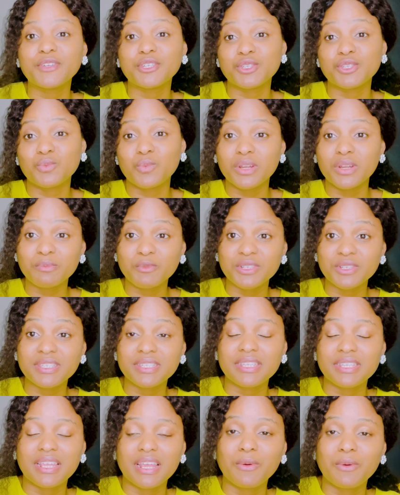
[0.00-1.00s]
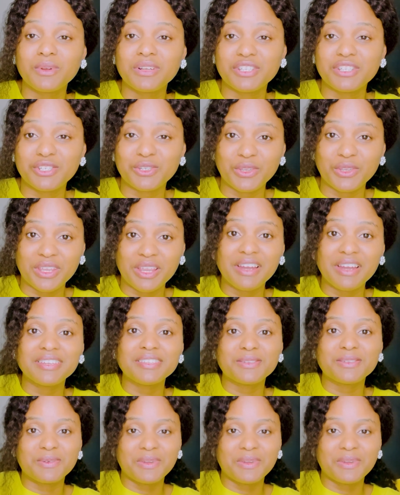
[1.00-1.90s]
There's one more scene that I want to show you guys,